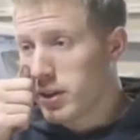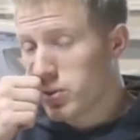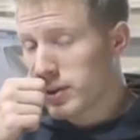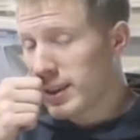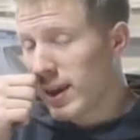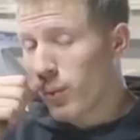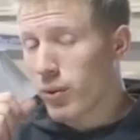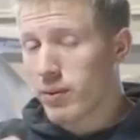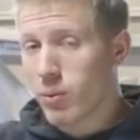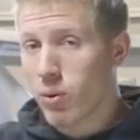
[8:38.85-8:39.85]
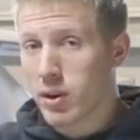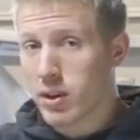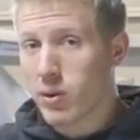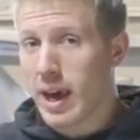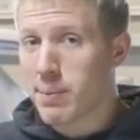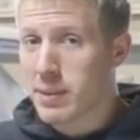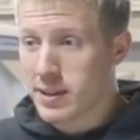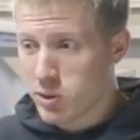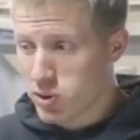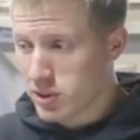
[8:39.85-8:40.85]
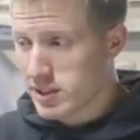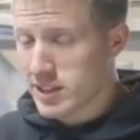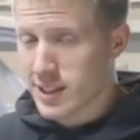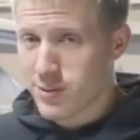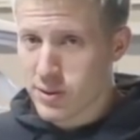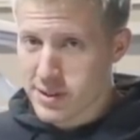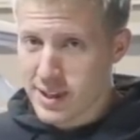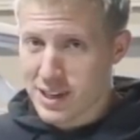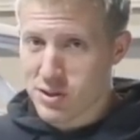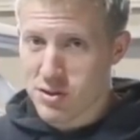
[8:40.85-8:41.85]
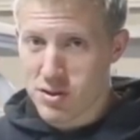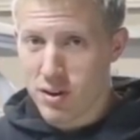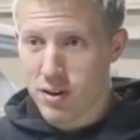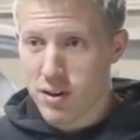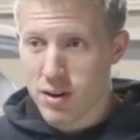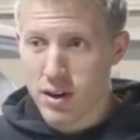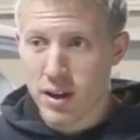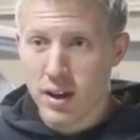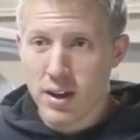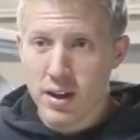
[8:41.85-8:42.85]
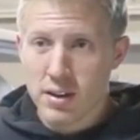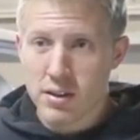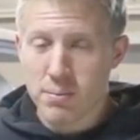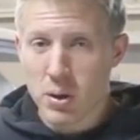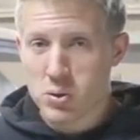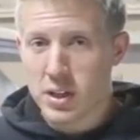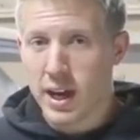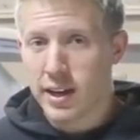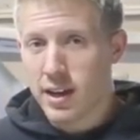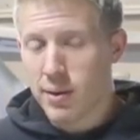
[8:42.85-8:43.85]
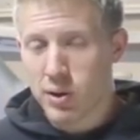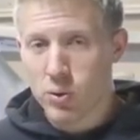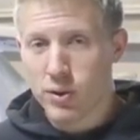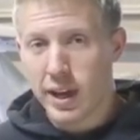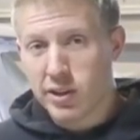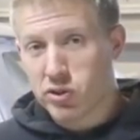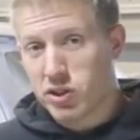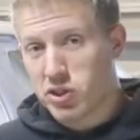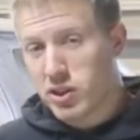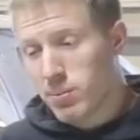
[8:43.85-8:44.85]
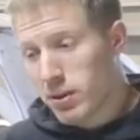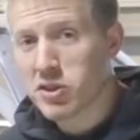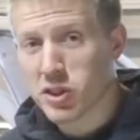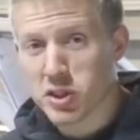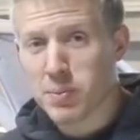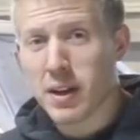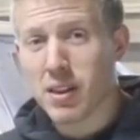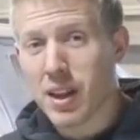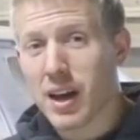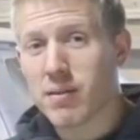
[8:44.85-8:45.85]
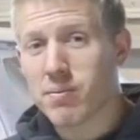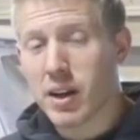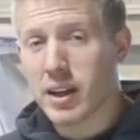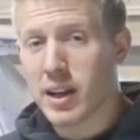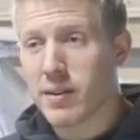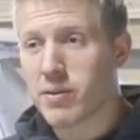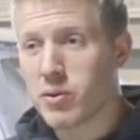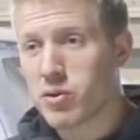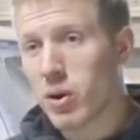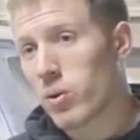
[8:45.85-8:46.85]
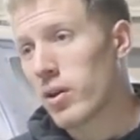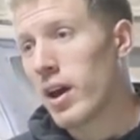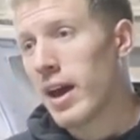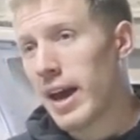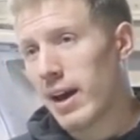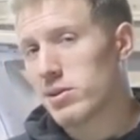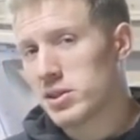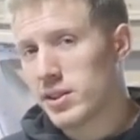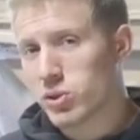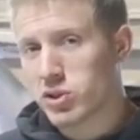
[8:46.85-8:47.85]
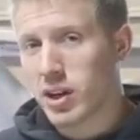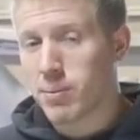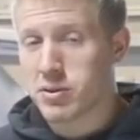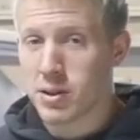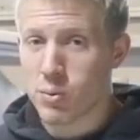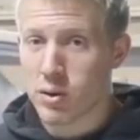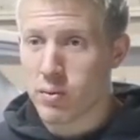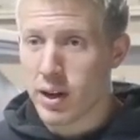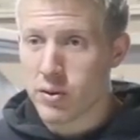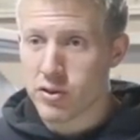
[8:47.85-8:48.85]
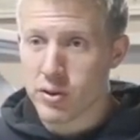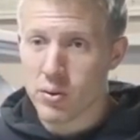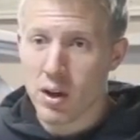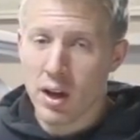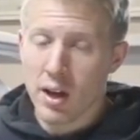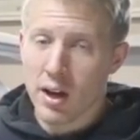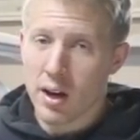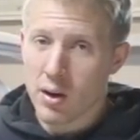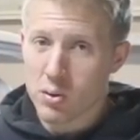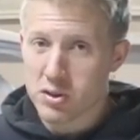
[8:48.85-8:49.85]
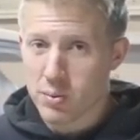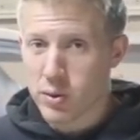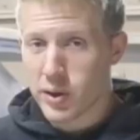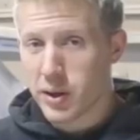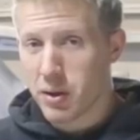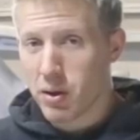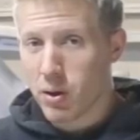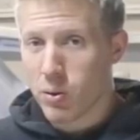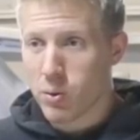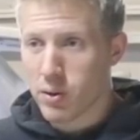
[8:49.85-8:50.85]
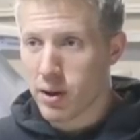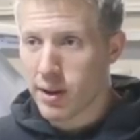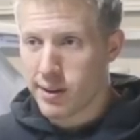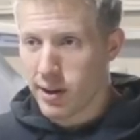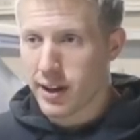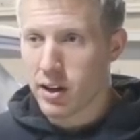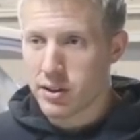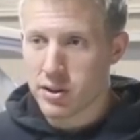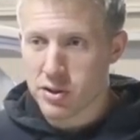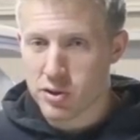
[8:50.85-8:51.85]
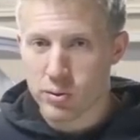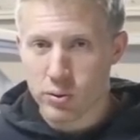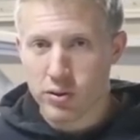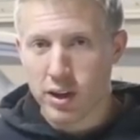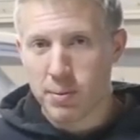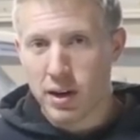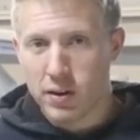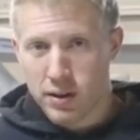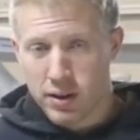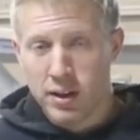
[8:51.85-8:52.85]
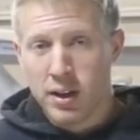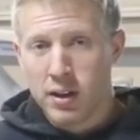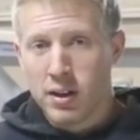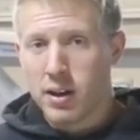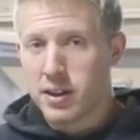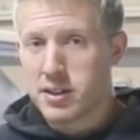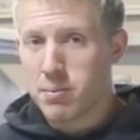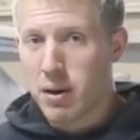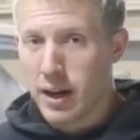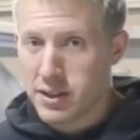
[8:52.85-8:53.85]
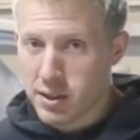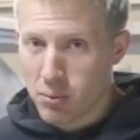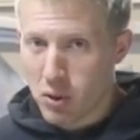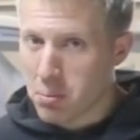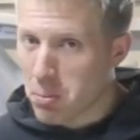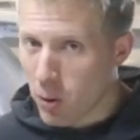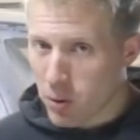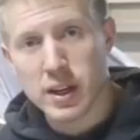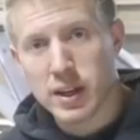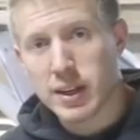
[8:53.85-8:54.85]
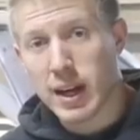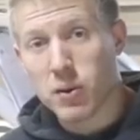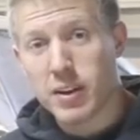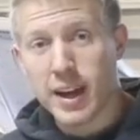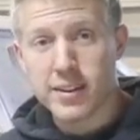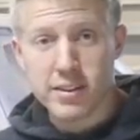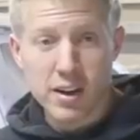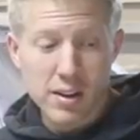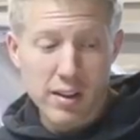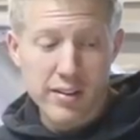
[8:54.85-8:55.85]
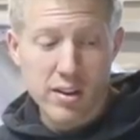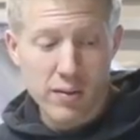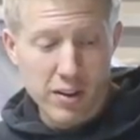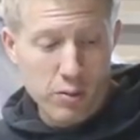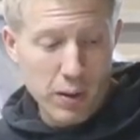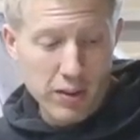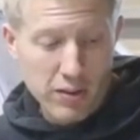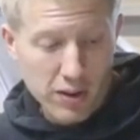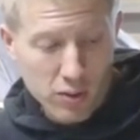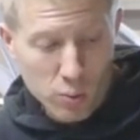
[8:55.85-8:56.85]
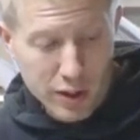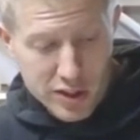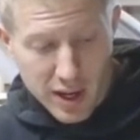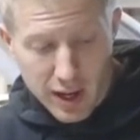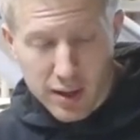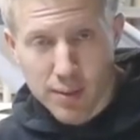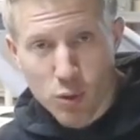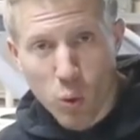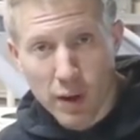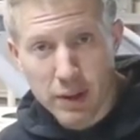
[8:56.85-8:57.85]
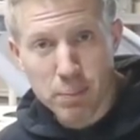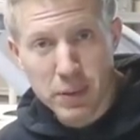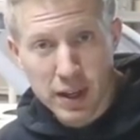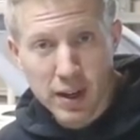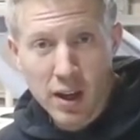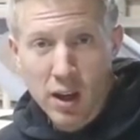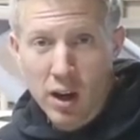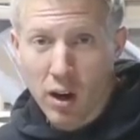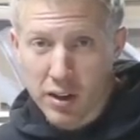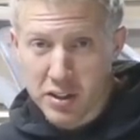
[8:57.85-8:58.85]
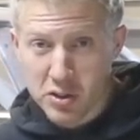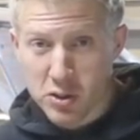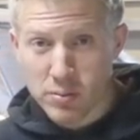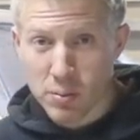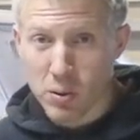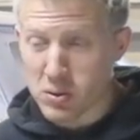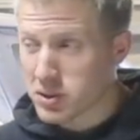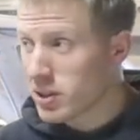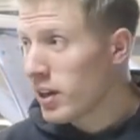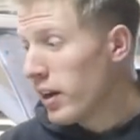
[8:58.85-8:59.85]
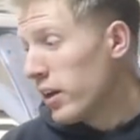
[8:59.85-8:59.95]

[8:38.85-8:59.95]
Usually they won't even want to go that big. Usually 6-foot sections are the most economical to actually ship. So you'll spend a lot of money if you don't have a steel shop somewhere around you, or somewhere you can go in like an industrial type area to buy somewhat in bulk. Now, next on the list of expenses, which added up quite a bit, are consumables.